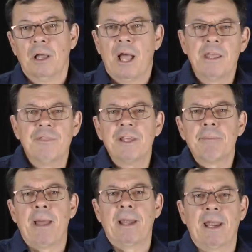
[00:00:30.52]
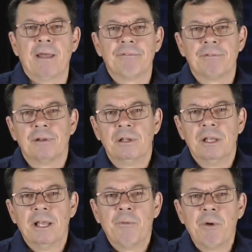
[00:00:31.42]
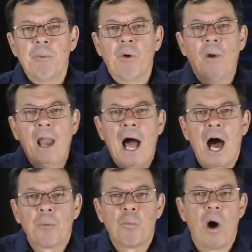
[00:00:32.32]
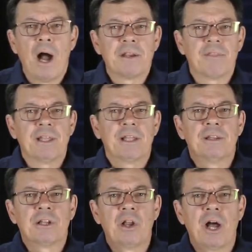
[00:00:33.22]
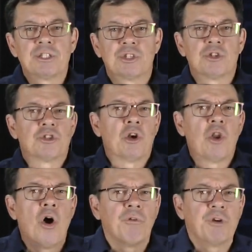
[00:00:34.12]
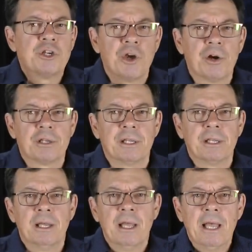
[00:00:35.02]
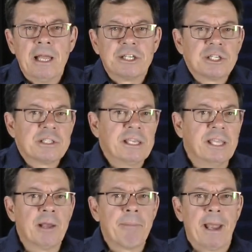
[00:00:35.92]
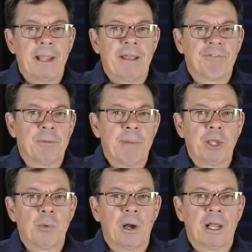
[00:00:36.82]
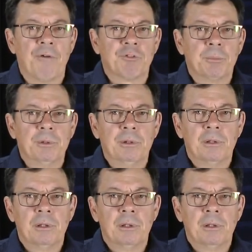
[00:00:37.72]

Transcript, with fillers: Now, you think about death. We're all hardwired to think in the lines, to, to long for eternity. Just thinking about death can make you uncomfortable.